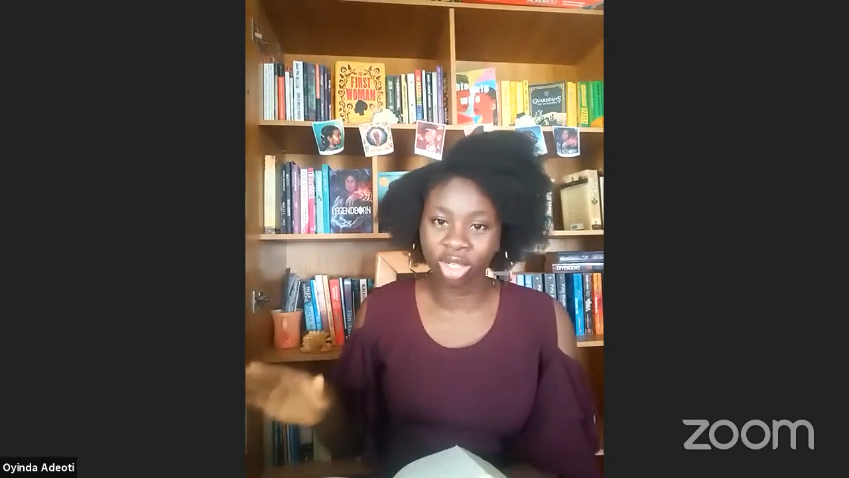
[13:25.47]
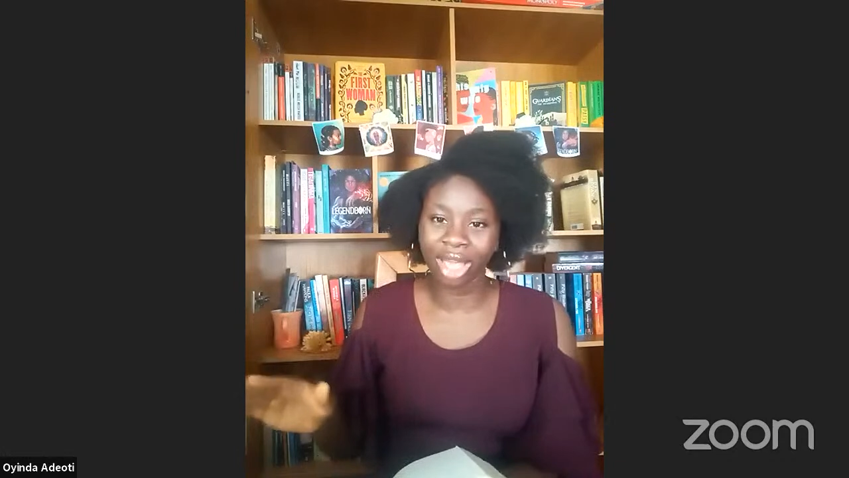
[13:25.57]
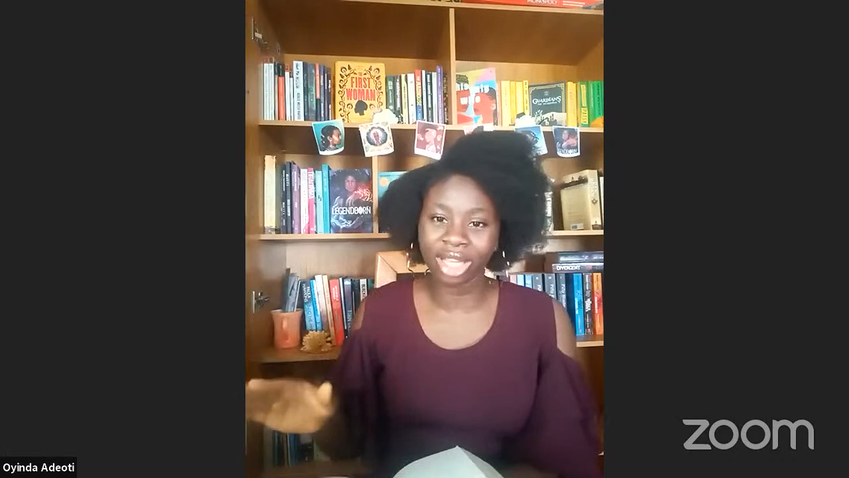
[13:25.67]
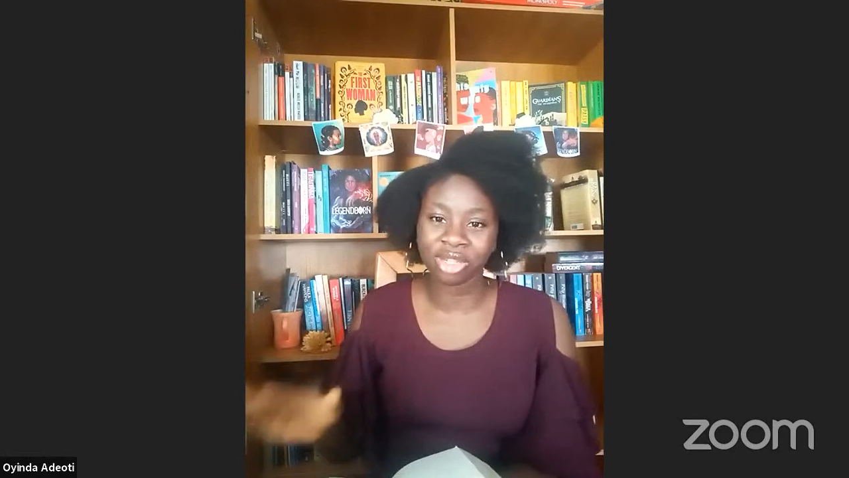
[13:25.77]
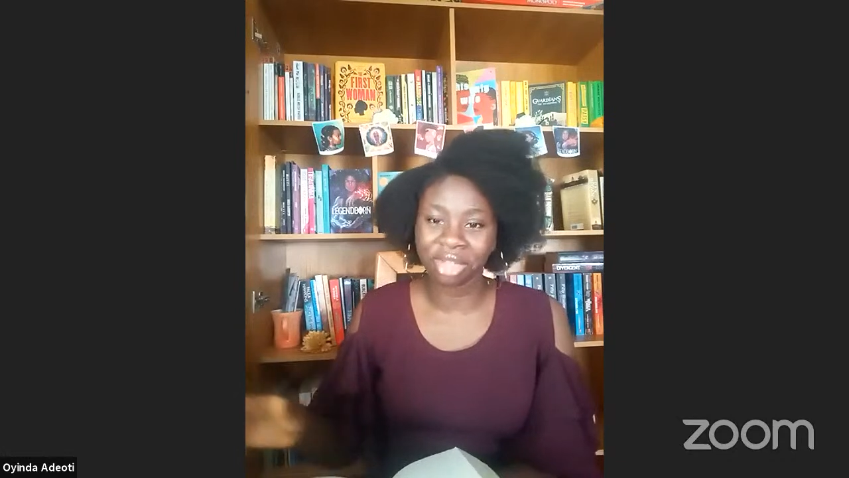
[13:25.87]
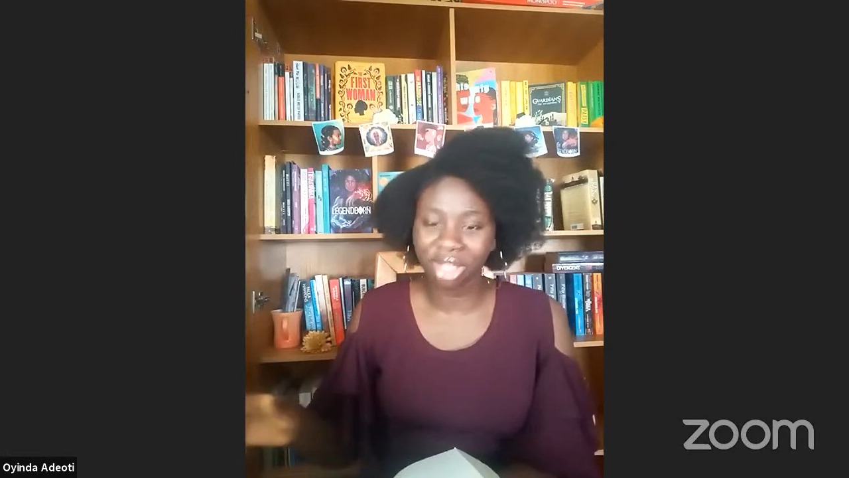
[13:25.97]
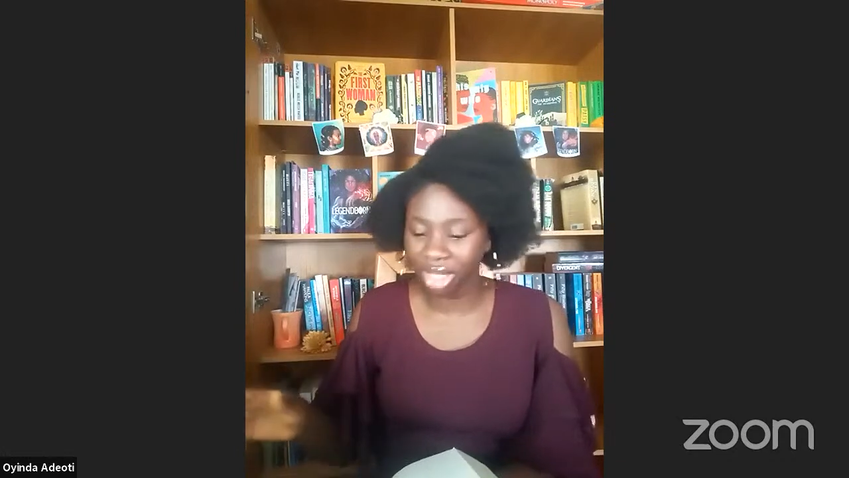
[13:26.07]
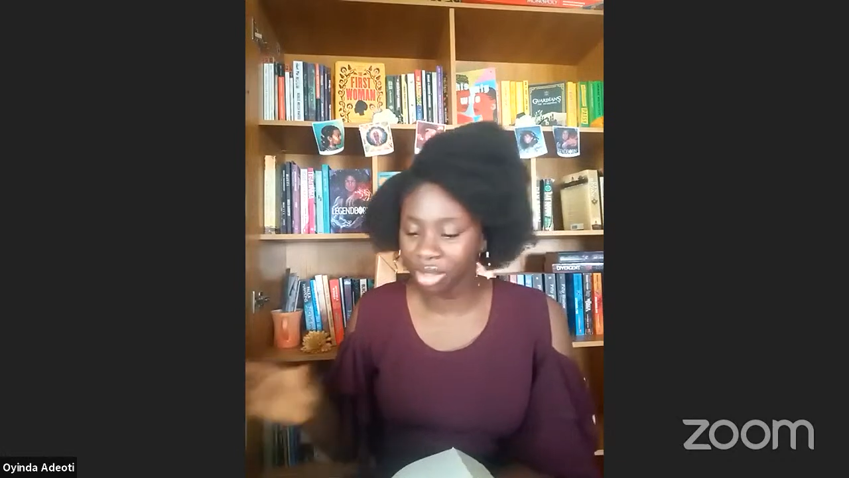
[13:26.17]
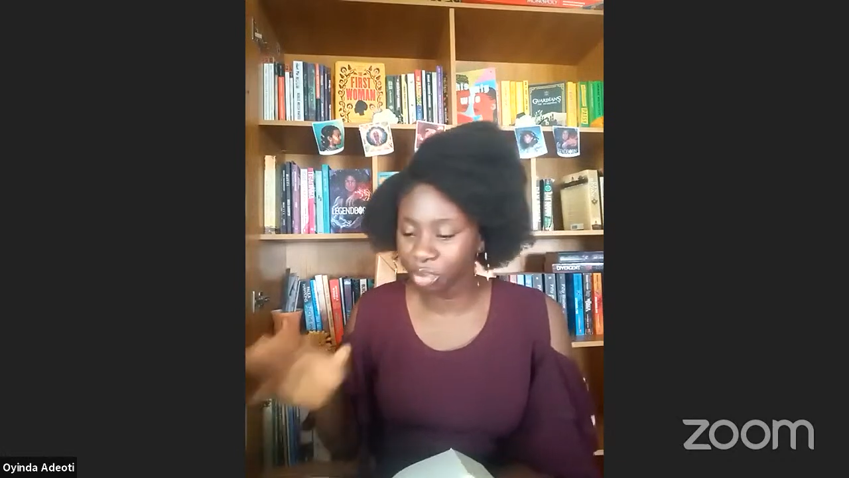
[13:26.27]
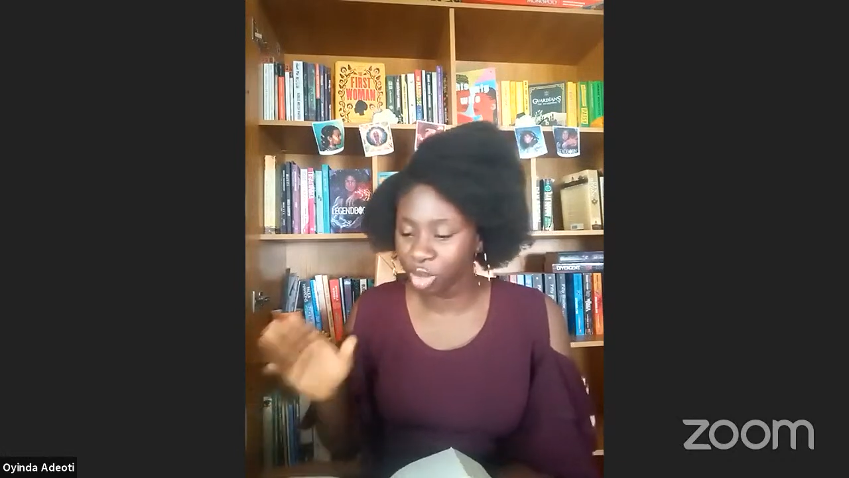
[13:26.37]
like she
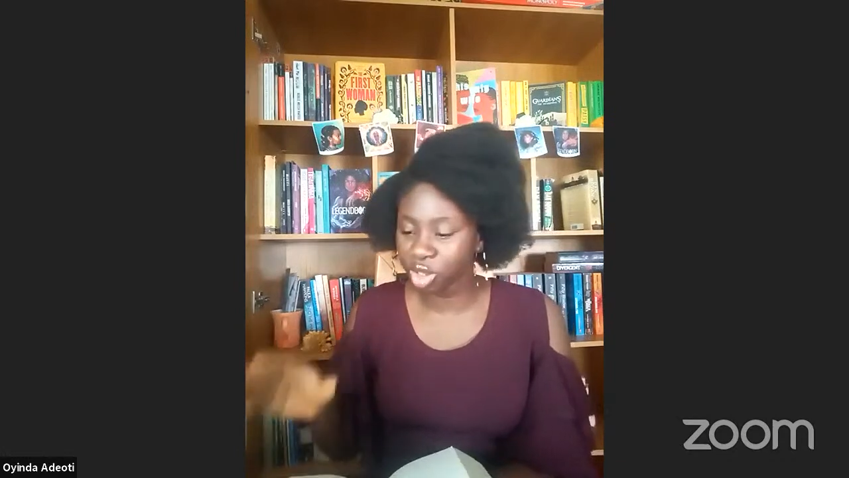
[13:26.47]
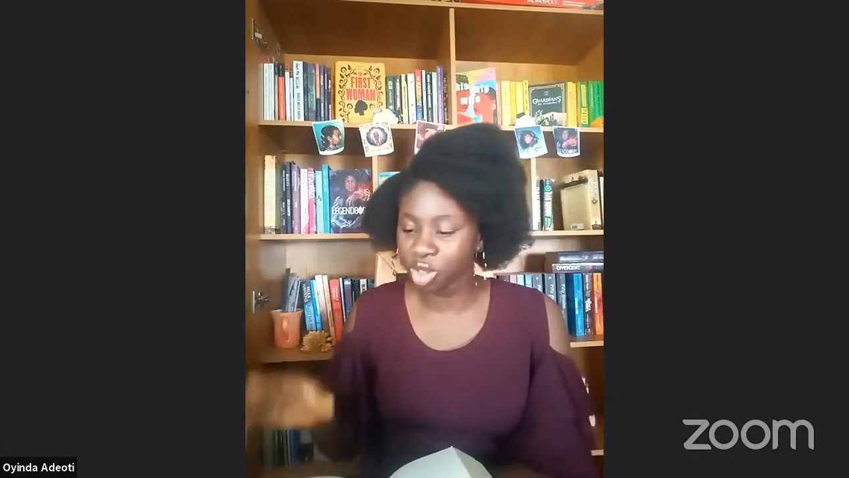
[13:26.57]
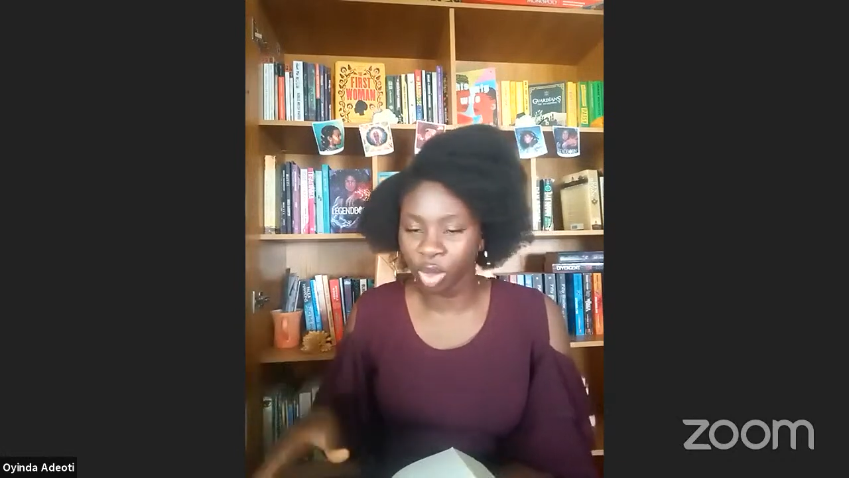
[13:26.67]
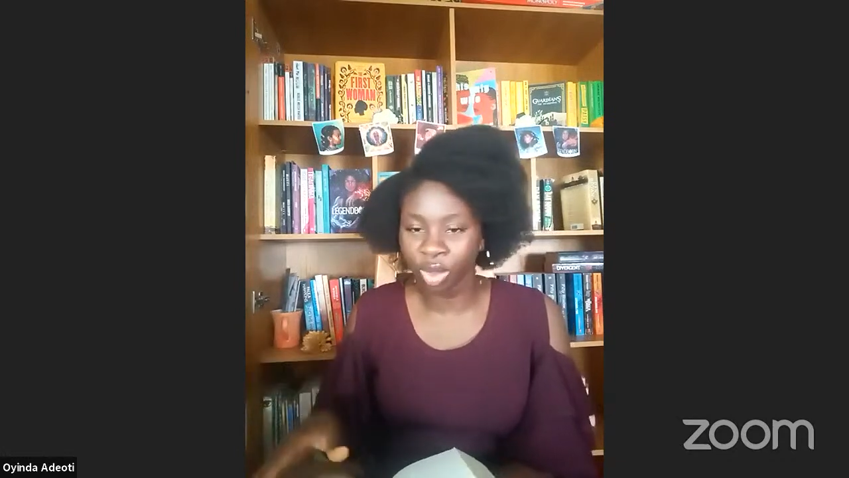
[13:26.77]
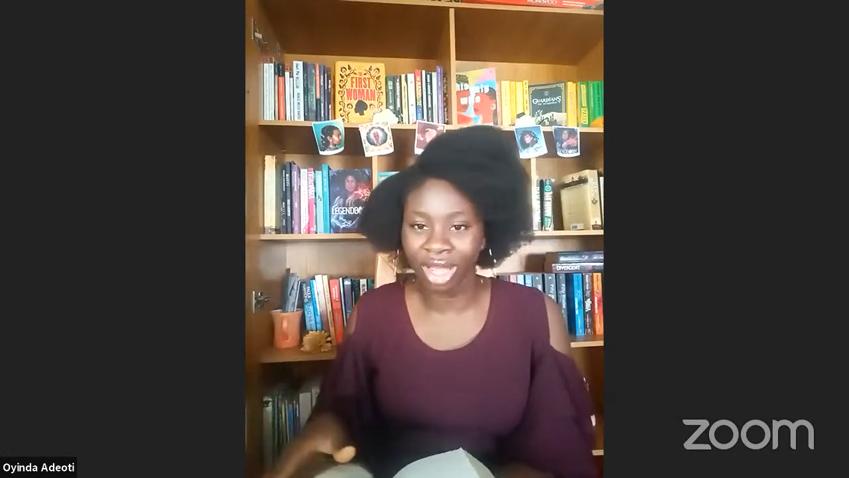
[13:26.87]
really showed